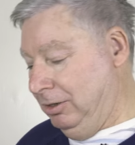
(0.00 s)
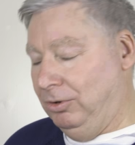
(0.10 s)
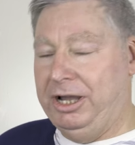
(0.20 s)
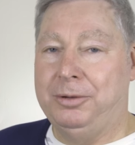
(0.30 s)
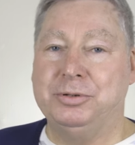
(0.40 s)

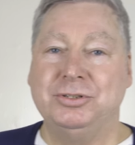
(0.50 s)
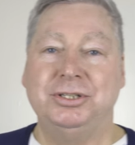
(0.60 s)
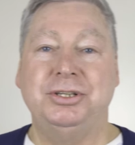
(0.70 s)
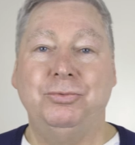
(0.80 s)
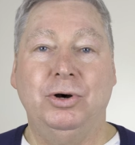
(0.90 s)
What happens
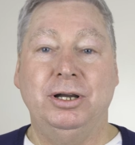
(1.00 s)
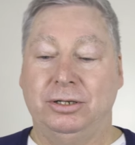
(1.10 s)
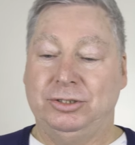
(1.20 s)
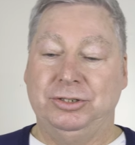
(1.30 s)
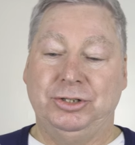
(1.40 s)
is it
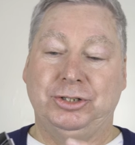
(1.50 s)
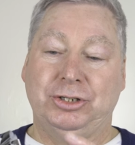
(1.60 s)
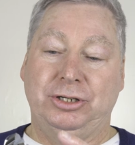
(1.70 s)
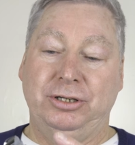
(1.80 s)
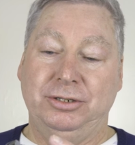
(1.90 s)
works There's a
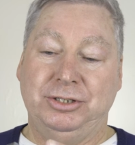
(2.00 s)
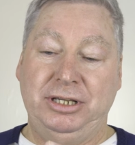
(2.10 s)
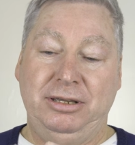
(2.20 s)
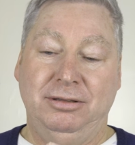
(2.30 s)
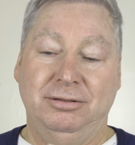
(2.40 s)
skirt
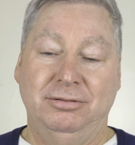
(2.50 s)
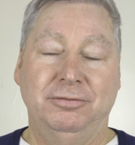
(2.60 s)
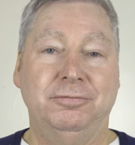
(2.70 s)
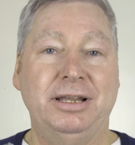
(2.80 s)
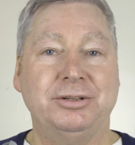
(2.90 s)
here,
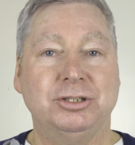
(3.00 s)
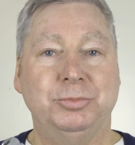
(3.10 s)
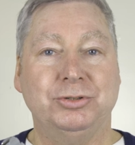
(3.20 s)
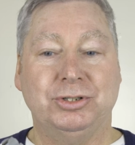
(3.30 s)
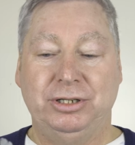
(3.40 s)

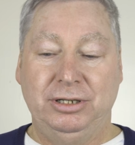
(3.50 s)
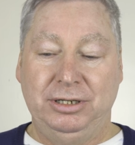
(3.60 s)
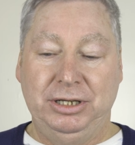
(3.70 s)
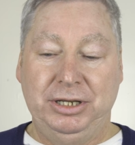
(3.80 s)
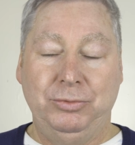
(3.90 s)
flexible skirt,
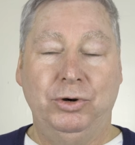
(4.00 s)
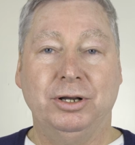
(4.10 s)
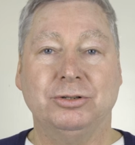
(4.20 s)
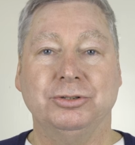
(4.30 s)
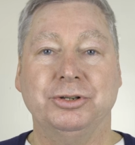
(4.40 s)
and it
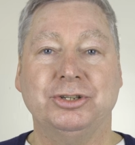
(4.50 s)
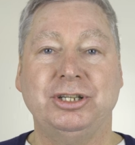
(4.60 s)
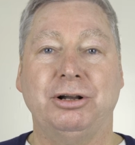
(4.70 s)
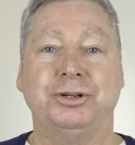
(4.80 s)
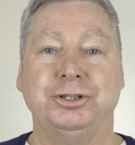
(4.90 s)
works on a
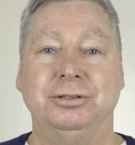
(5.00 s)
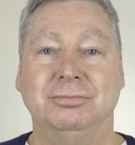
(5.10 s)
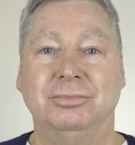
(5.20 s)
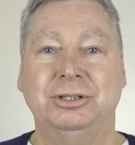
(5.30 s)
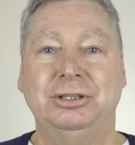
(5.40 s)
suction
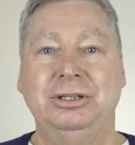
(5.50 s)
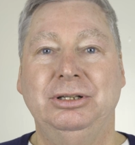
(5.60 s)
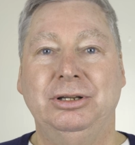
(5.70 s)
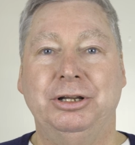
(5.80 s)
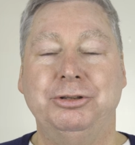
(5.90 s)

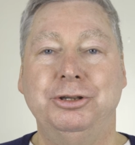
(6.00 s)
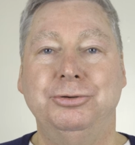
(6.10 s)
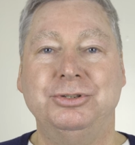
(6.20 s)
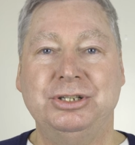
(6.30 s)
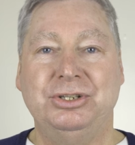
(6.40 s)
and
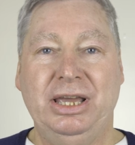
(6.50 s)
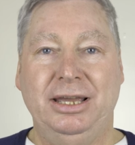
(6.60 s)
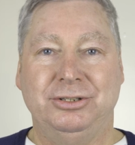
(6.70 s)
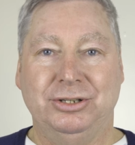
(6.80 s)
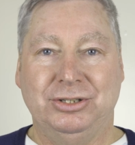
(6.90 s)
uses
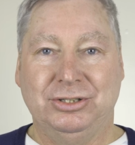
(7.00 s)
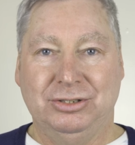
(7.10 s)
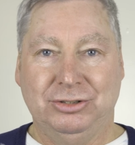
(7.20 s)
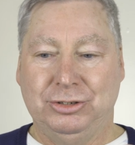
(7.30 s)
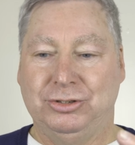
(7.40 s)
air to,
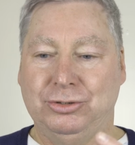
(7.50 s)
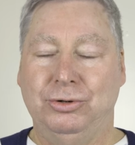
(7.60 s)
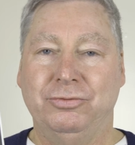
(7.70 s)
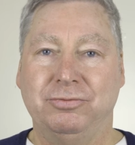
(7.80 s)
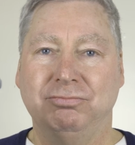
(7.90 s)
to
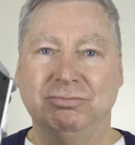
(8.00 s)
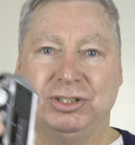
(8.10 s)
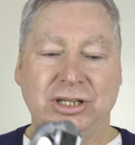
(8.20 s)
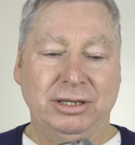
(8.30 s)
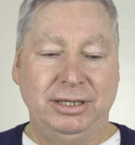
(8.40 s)
sort of
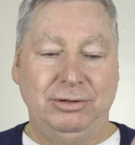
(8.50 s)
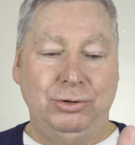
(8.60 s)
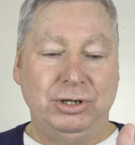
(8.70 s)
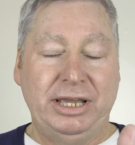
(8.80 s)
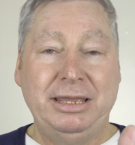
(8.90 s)
suck it
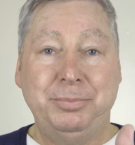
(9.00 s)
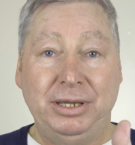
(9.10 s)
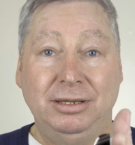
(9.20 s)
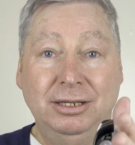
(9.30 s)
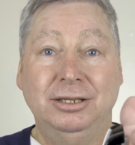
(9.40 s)
or keep
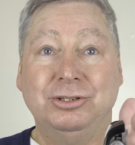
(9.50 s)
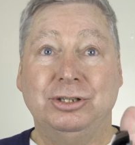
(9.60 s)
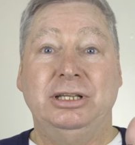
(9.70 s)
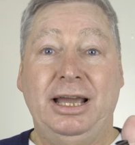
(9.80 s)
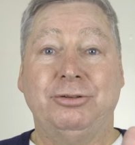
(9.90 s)
it
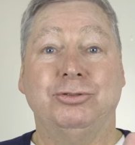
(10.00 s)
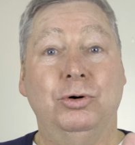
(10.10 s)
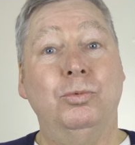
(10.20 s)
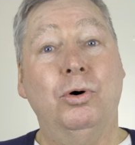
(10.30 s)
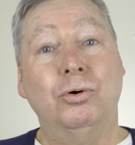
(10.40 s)
to the
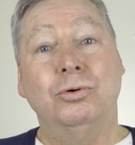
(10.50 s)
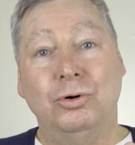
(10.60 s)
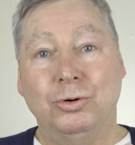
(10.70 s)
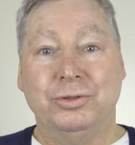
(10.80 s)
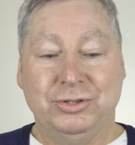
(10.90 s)
actual wall
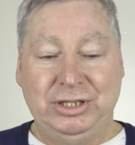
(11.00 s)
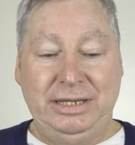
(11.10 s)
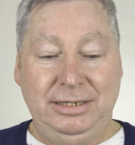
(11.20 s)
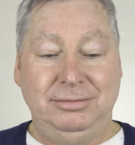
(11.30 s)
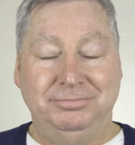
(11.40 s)
or the
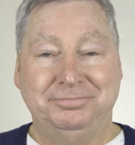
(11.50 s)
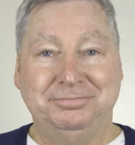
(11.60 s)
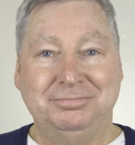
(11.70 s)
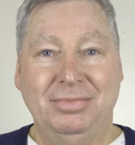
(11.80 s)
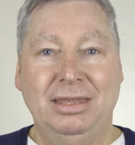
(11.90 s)
ceiling.
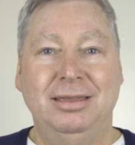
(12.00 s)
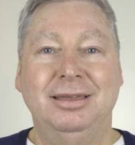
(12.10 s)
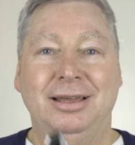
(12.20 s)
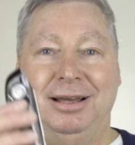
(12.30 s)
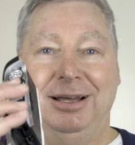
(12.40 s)

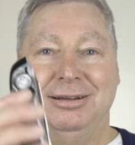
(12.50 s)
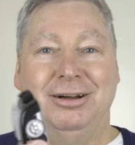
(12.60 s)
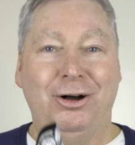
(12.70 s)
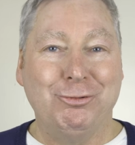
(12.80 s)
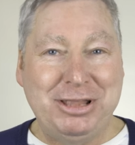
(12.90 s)
Uh,
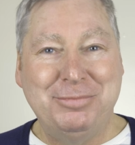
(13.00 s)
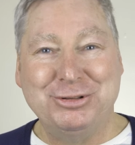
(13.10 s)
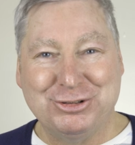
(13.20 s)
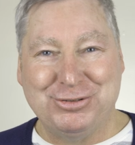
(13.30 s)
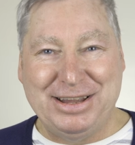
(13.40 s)
I'll
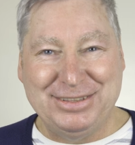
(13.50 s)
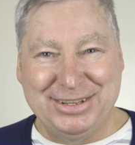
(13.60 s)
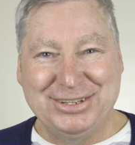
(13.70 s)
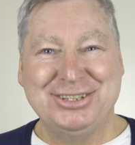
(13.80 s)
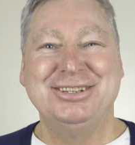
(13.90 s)
demonstrate
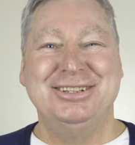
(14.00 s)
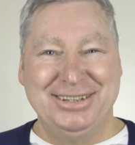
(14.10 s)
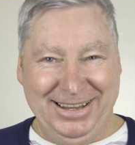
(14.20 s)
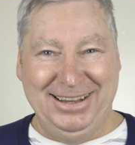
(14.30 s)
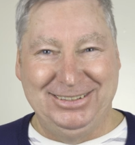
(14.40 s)
this
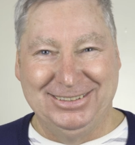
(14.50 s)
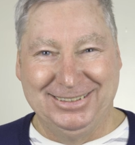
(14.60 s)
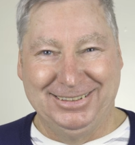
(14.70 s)
now.